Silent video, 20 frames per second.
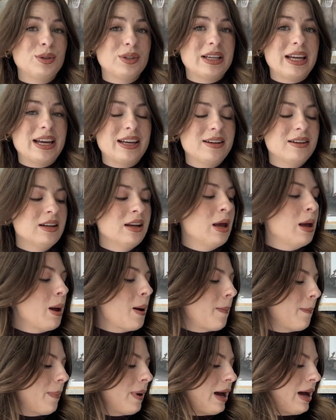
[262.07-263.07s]
Again
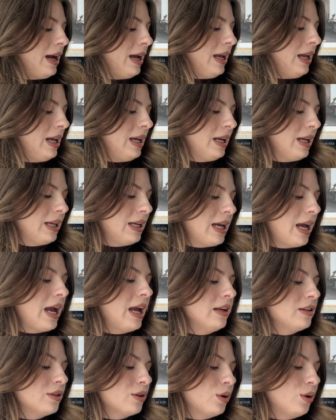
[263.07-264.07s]
by
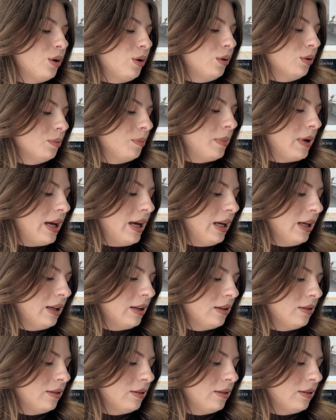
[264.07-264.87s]
Kate Goldbeck.